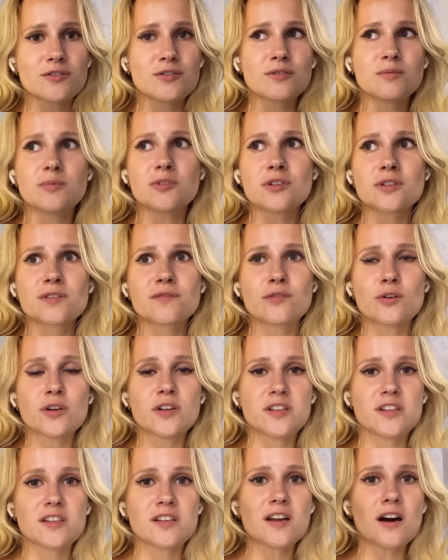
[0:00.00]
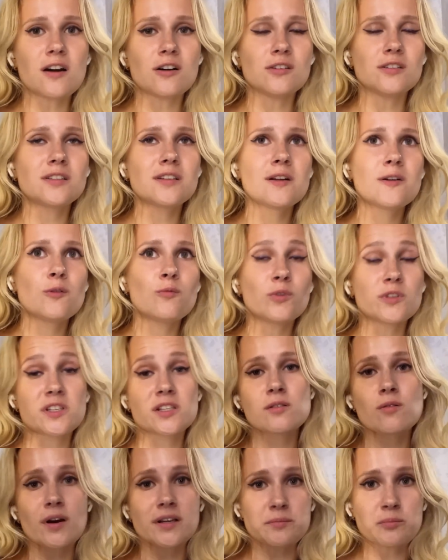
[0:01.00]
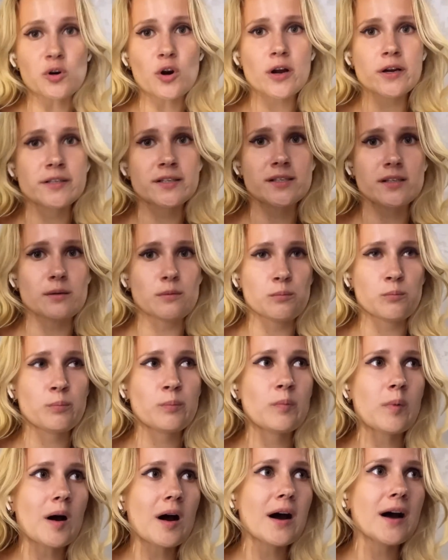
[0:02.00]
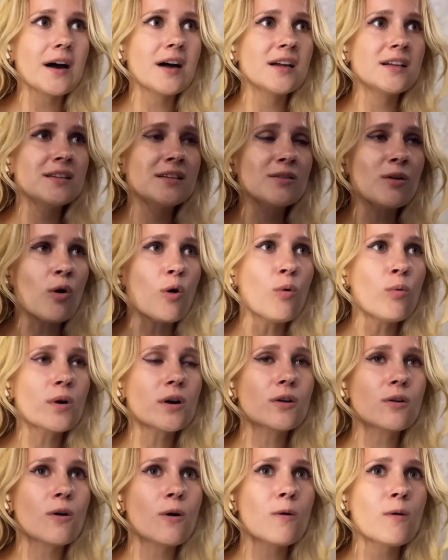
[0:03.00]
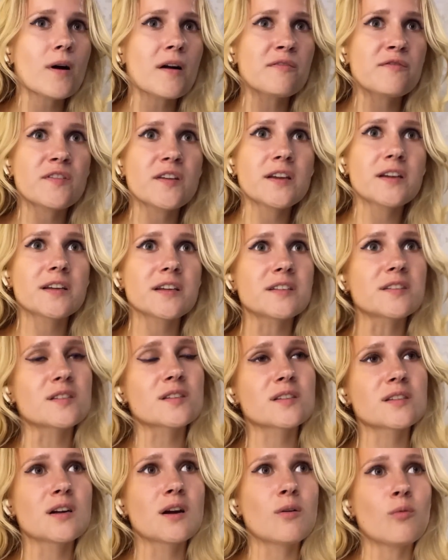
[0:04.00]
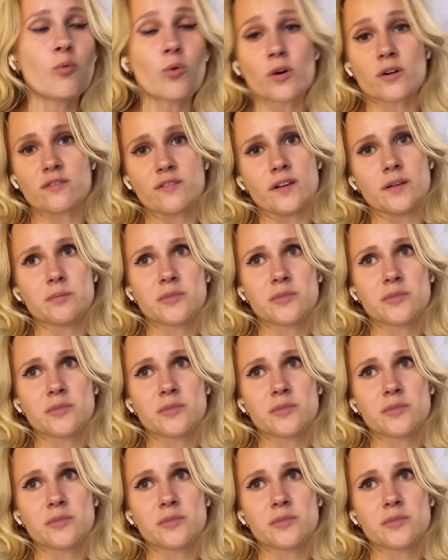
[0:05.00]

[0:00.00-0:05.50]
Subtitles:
rubles for an adult, what's quite pricey. But overall, I think it's worth it.